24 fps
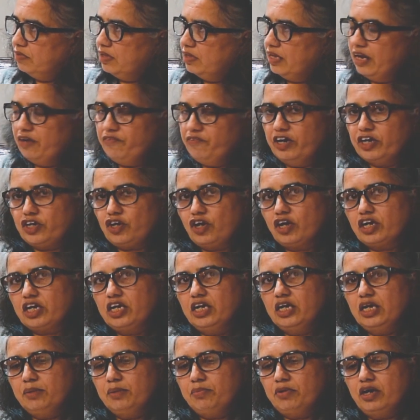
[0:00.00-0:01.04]
And we are
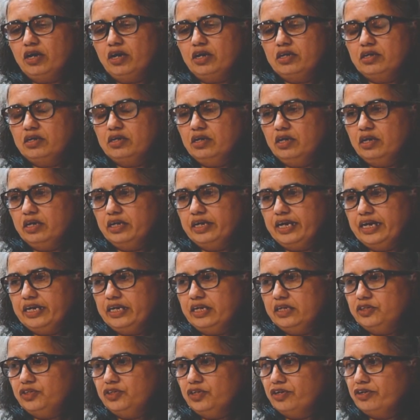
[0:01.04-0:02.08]
talking about
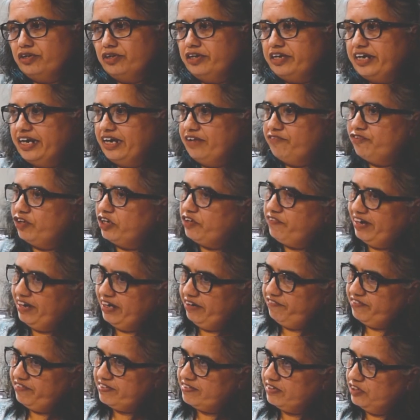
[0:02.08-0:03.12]
getting children ready for
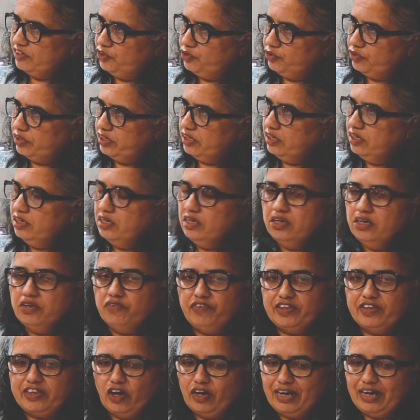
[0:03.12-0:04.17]
21st century
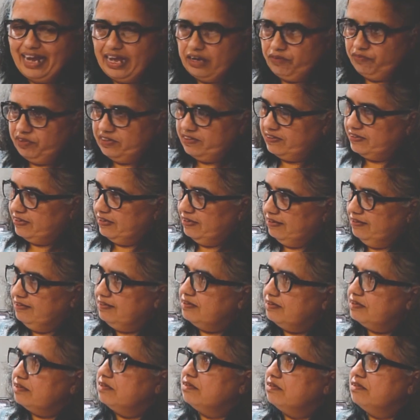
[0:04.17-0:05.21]
without language
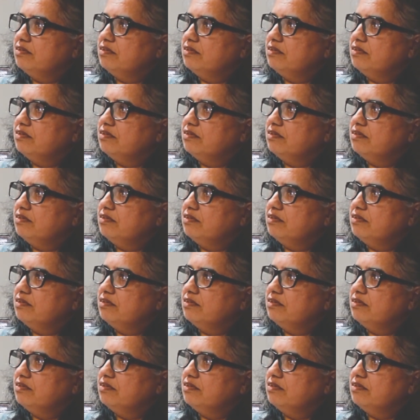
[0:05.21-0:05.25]
skills.